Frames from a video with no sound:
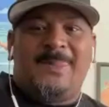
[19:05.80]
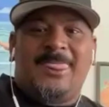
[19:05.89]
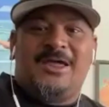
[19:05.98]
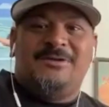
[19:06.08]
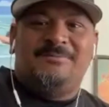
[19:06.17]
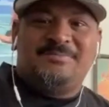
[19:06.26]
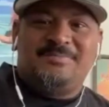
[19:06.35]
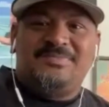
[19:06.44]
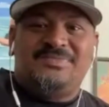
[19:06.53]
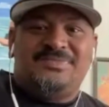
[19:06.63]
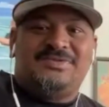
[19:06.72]
educated
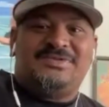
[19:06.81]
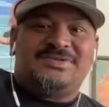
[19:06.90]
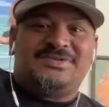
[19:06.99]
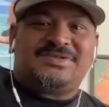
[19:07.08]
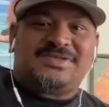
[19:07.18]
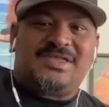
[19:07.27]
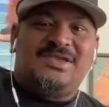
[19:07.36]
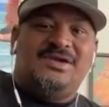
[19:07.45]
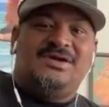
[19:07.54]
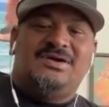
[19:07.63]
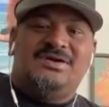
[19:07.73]
the listeners,
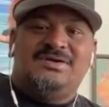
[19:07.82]
man. We're a